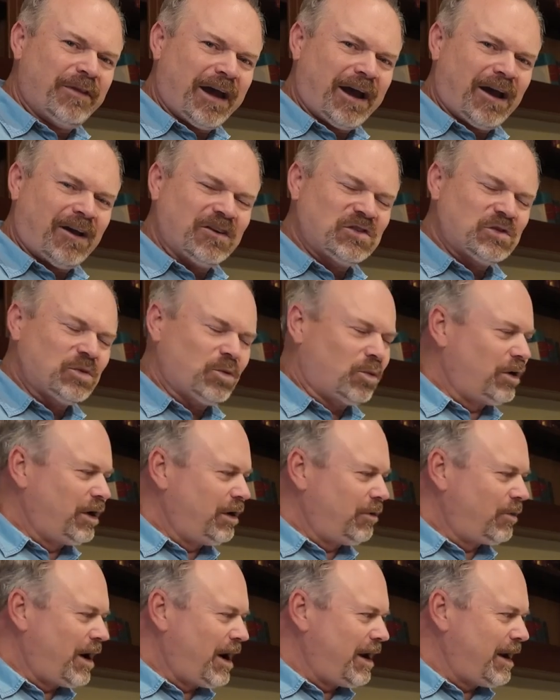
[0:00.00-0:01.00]
the house we're
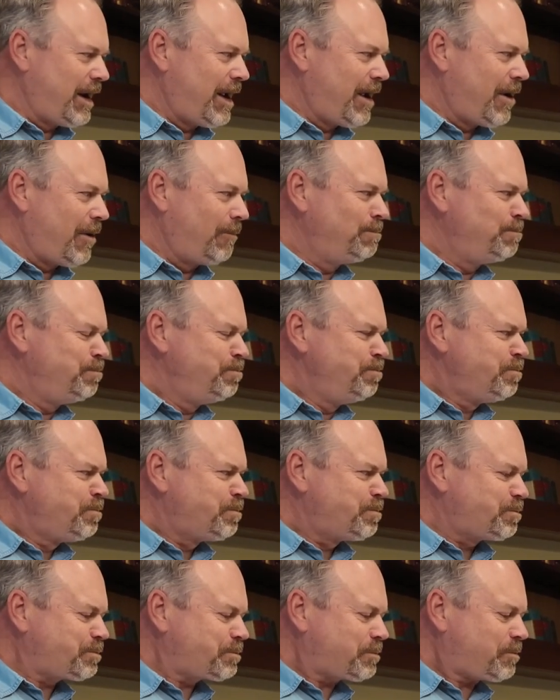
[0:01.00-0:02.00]
in right now.
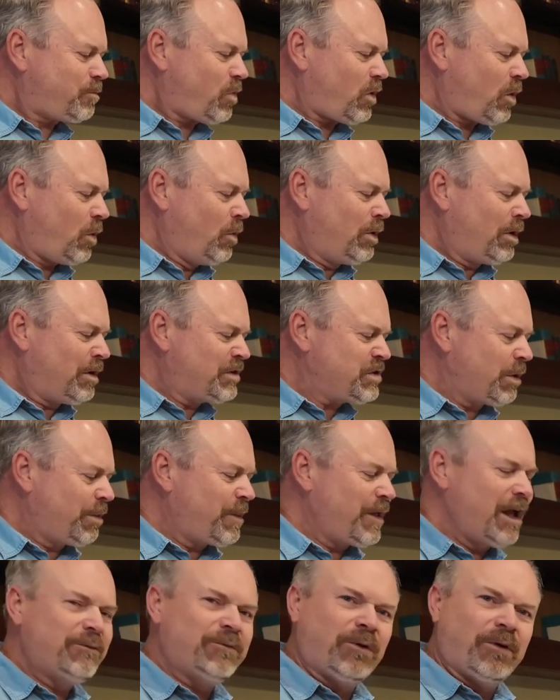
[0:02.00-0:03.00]
We are so
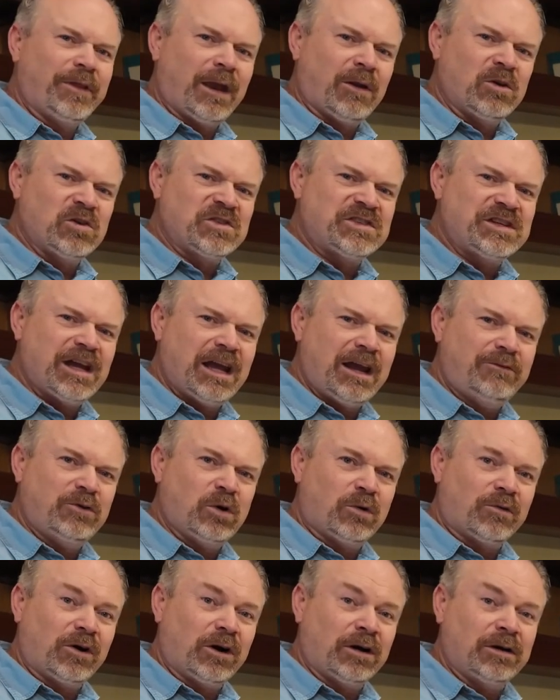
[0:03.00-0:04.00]
thankful that it was saved
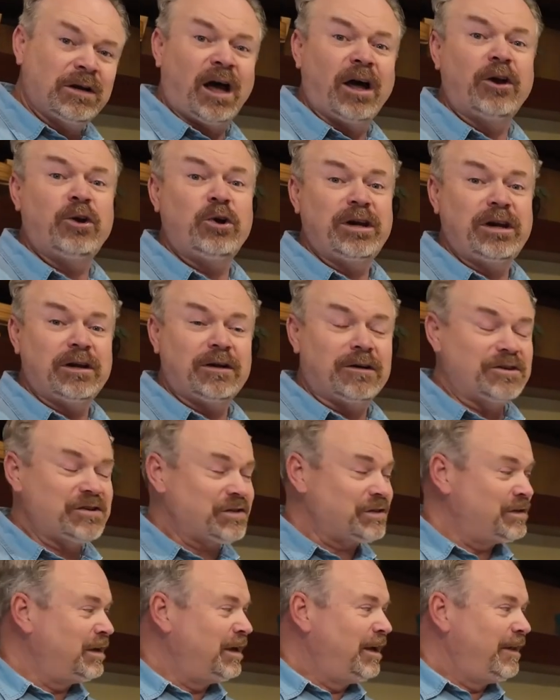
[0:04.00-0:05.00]
over 100
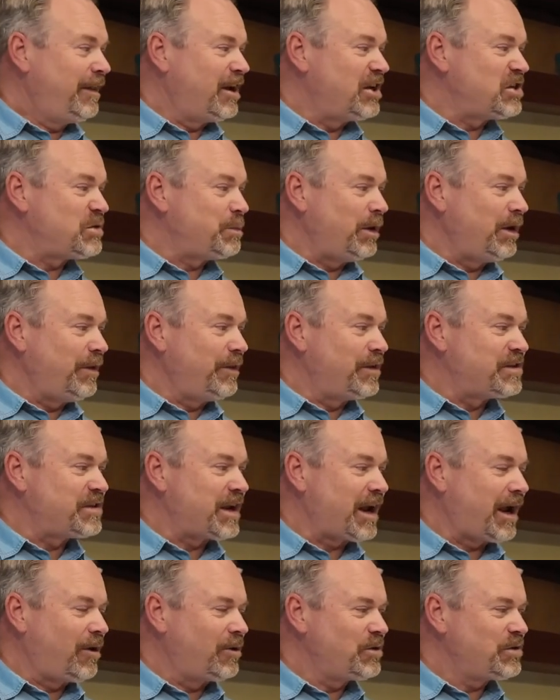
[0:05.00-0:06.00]
years that it's been in this
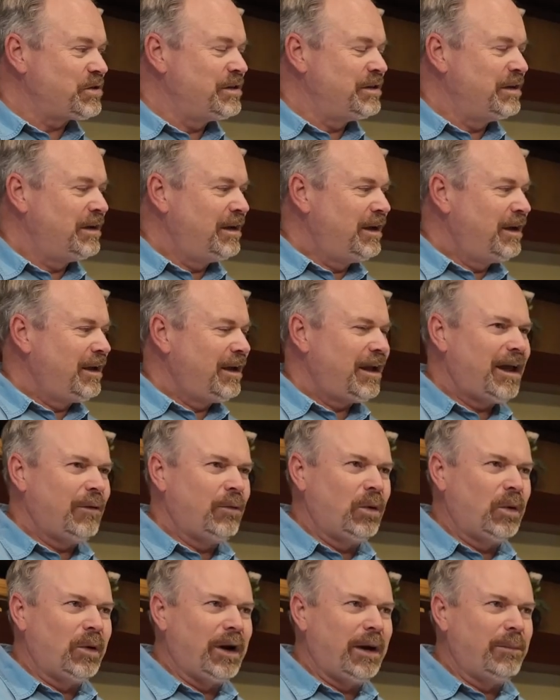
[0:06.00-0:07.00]
house,
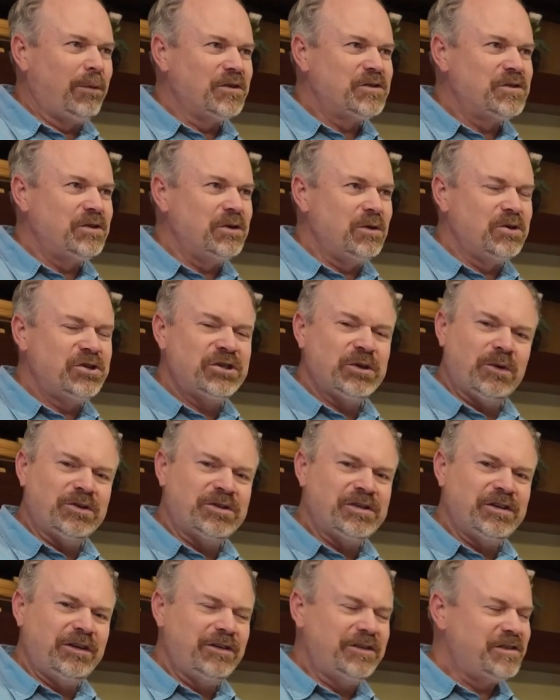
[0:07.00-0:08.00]
and we were able to show it
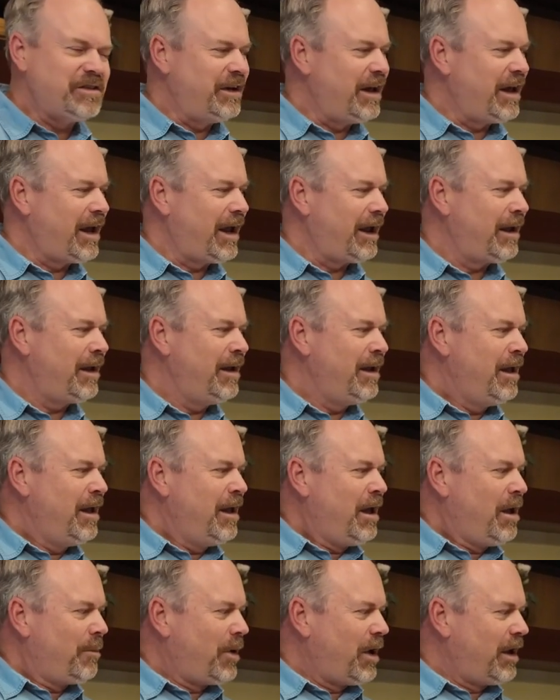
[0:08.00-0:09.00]
to you today.
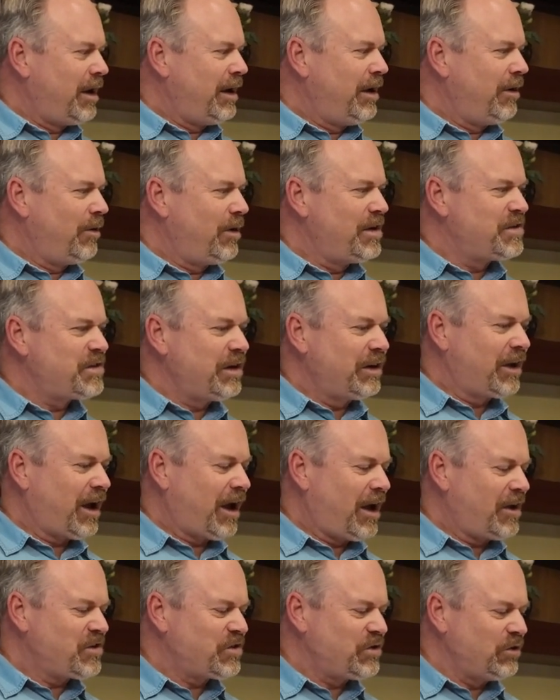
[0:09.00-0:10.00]
But here he is in
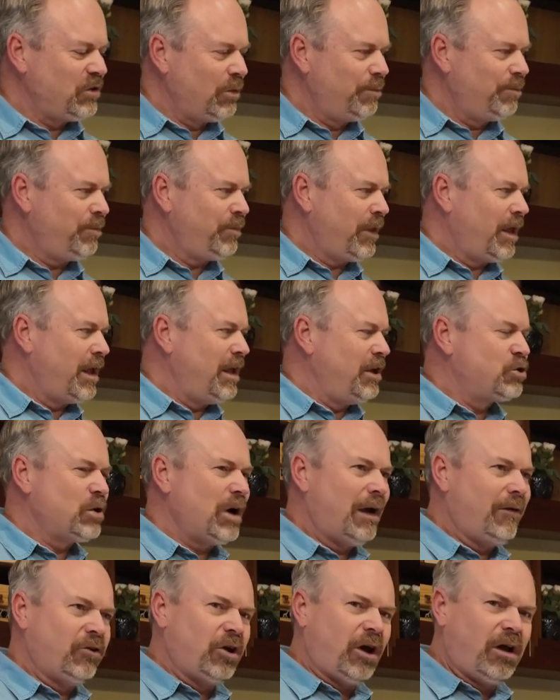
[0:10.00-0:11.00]
costume. He
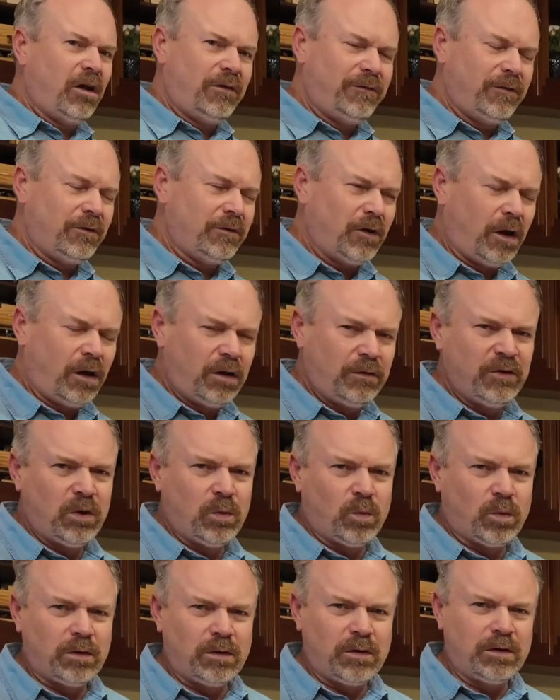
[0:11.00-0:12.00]
traveled all over the
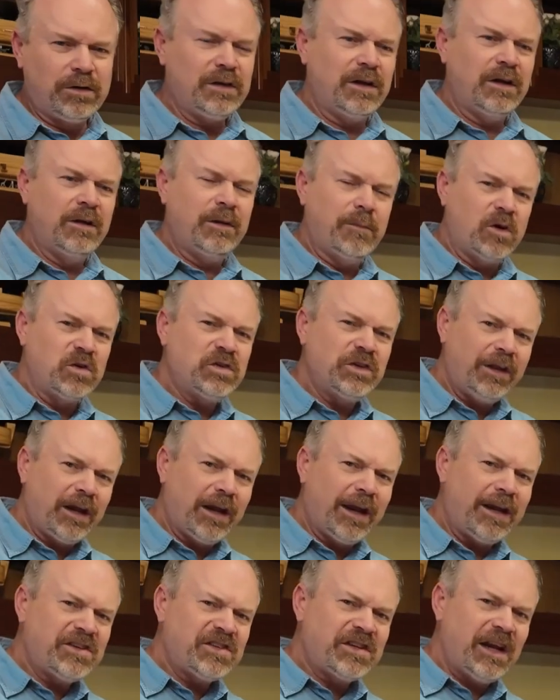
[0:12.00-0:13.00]
world, mostly in the
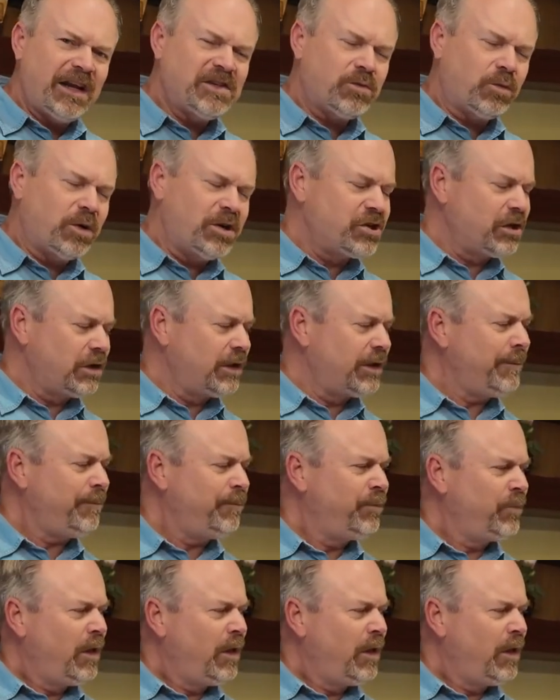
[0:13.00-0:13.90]
United States originally,